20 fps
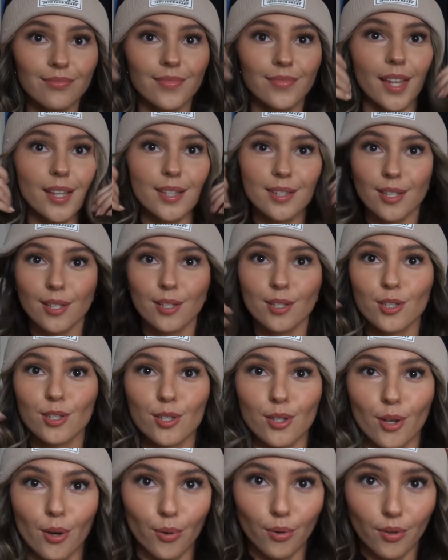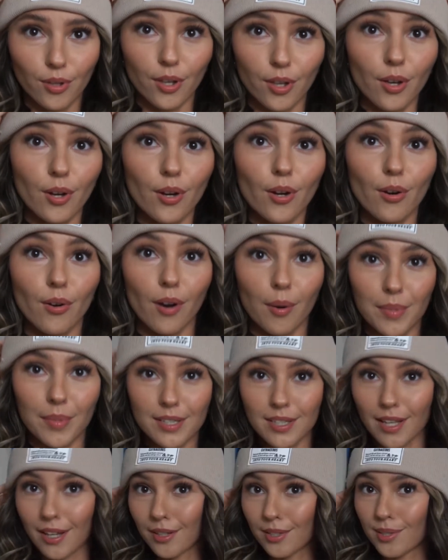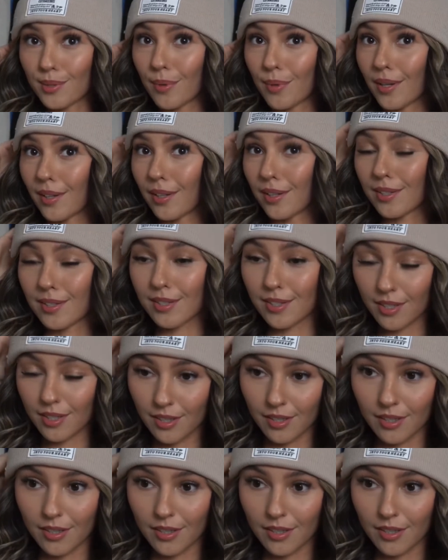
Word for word: This is so cute. I'm excited to wear this.